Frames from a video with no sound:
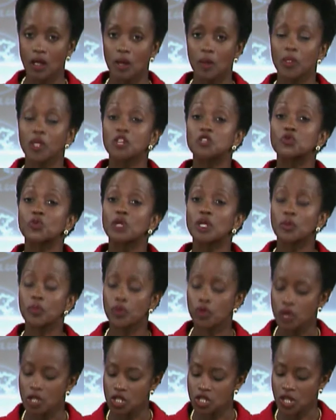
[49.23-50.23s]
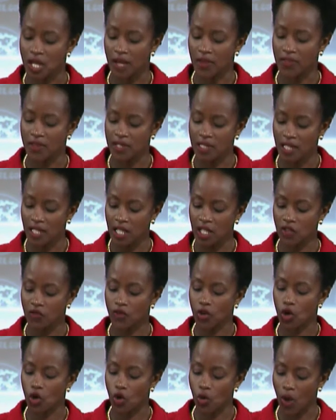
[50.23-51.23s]
because we appreciate the need
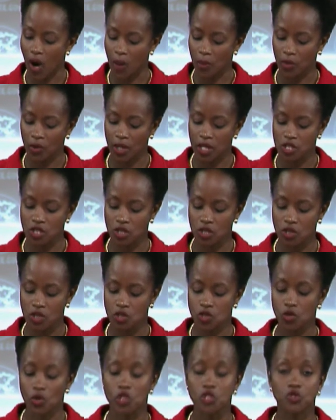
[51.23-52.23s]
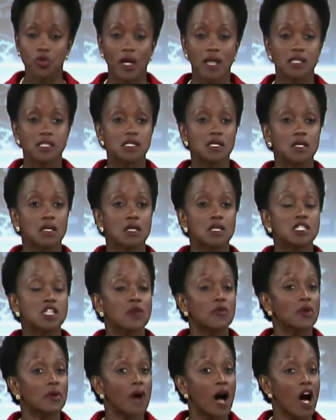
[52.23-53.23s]
for cooperation to address
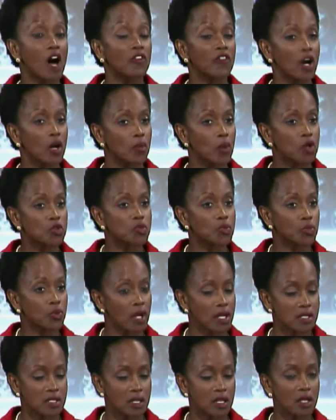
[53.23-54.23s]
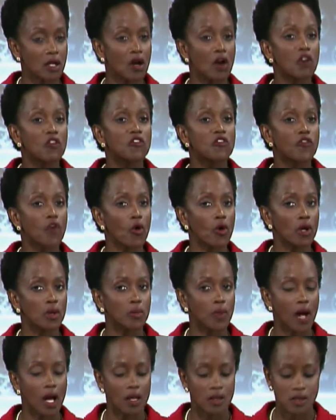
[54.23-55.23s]
some of our most pressing foreign
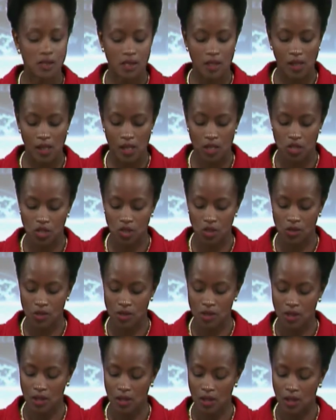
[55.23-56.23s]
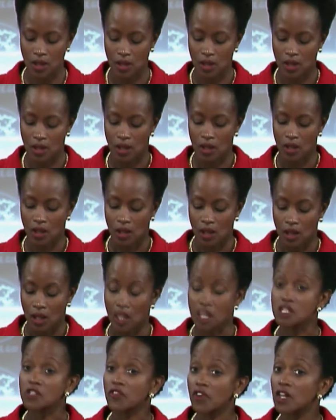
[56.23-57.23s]
policy issues.
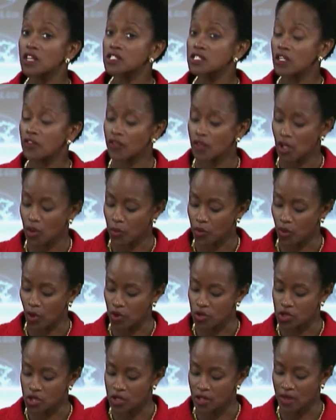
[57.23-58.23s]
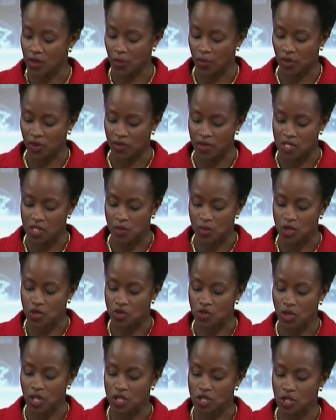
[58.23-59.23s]
It's a very different approach than the previous
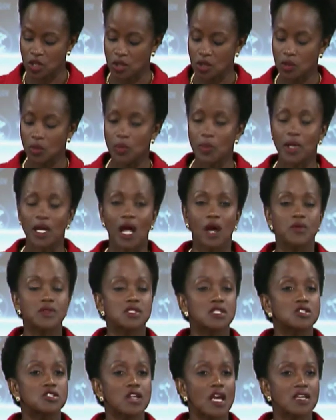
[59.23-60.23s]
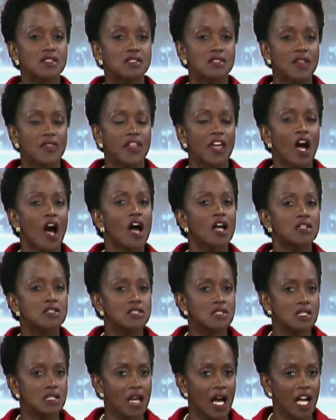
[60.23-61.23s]
administration, but I would suggest that the
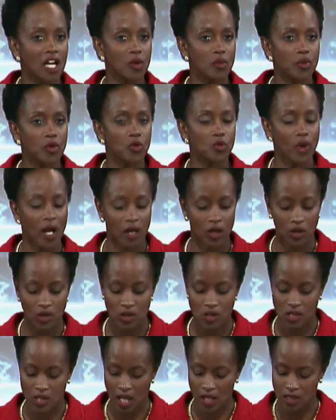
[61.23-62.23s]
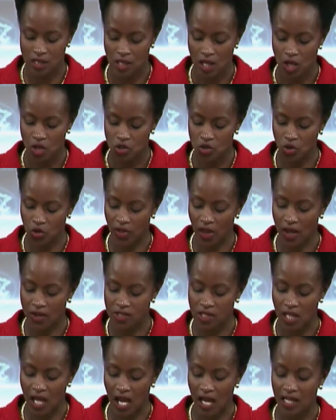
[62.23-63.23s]
undeniable record since
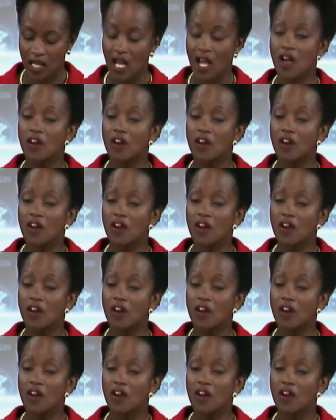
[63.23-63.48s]
2009